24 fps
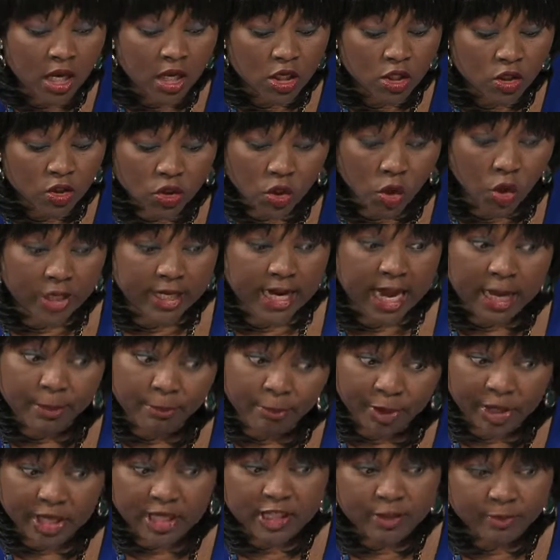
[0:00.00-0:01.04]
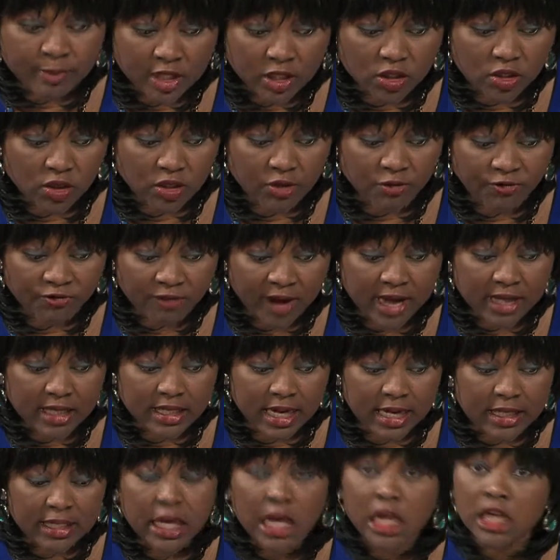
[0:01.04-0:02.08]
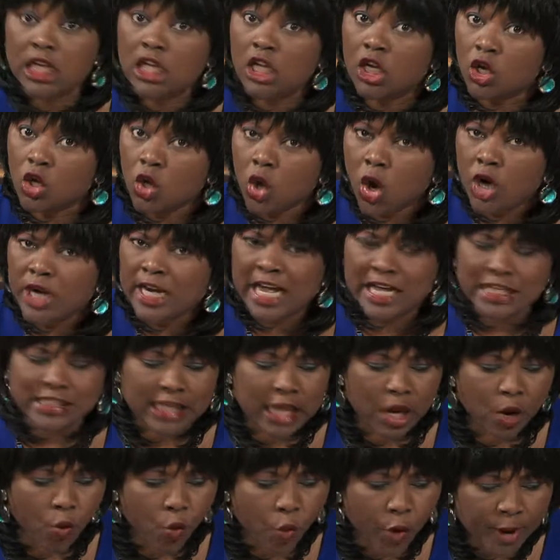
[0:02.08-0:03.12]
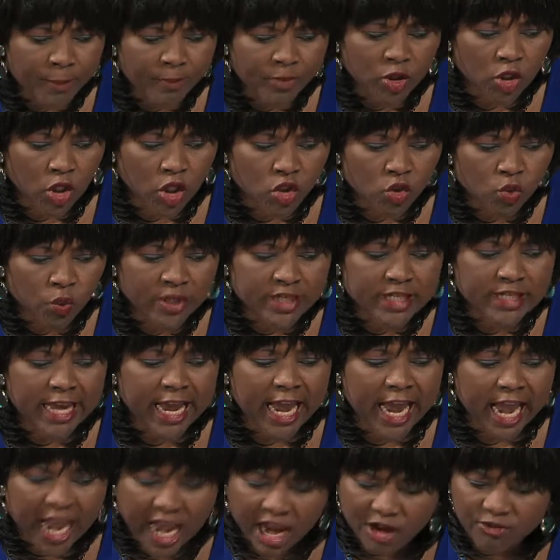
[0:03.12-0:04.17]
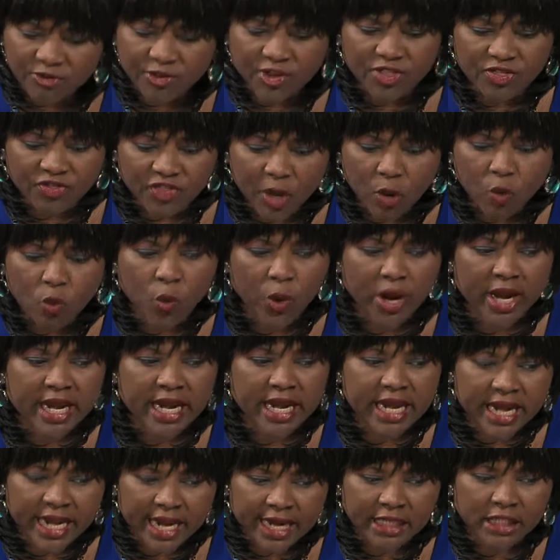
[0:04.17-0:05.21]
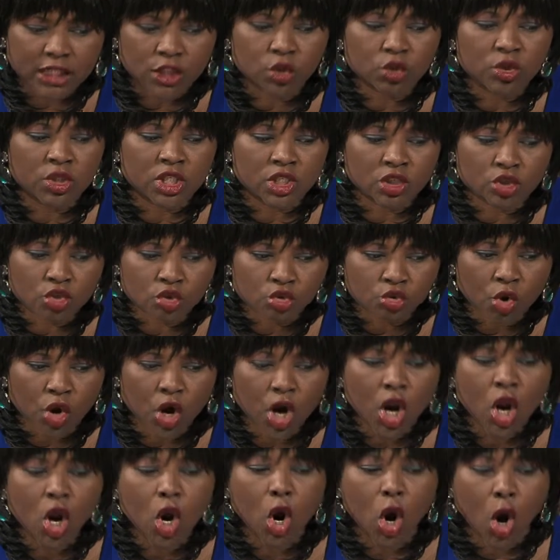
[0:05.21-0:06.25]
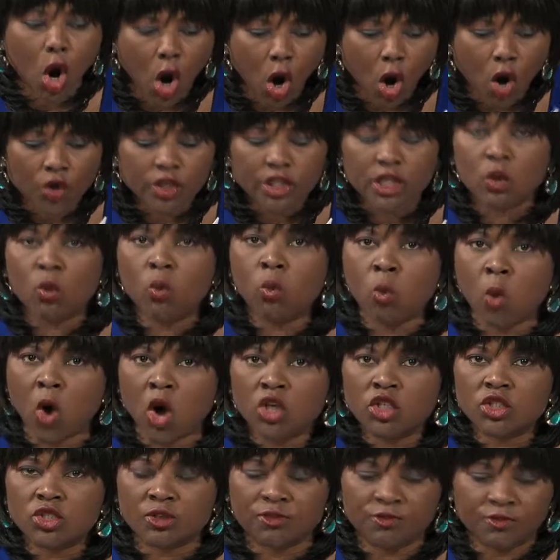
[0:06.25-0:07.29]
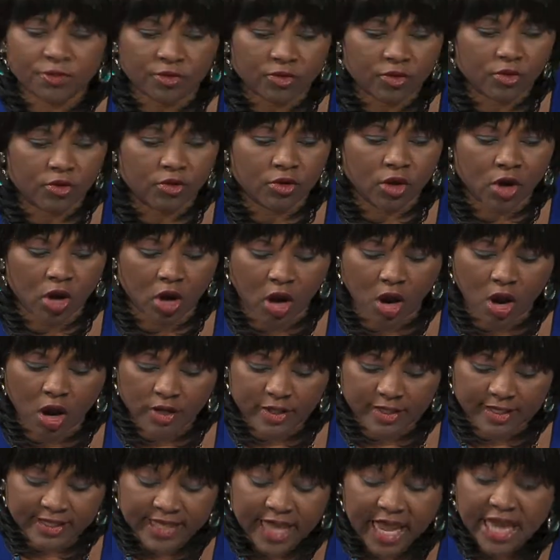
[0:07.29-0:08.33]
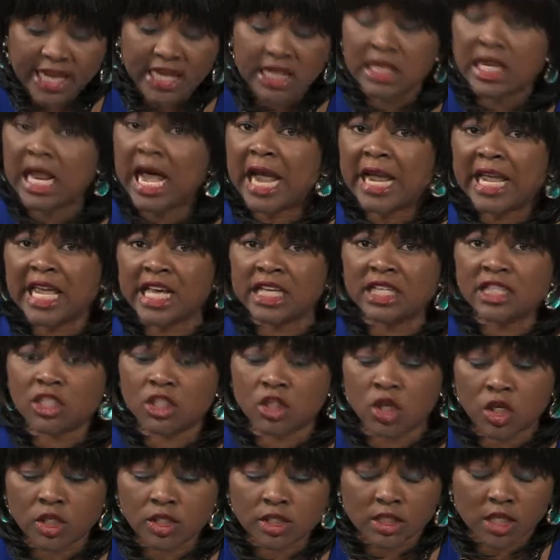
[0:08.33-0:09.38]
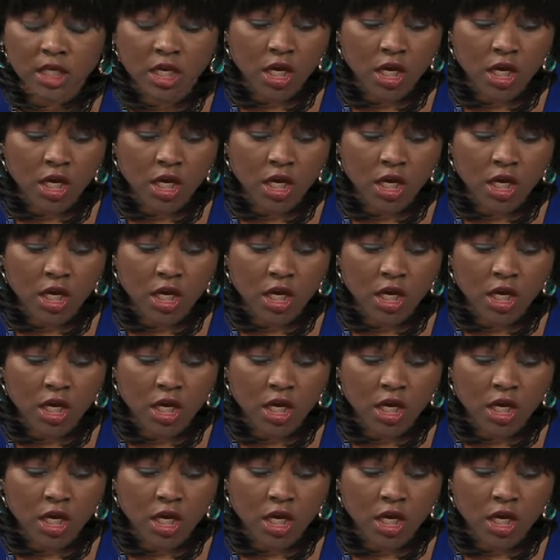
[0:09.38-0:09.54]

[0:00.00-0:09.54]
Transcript: So that brings me to the fact that the Lord has equipped us with everything we need to destroy all the works of uh, Satan against us.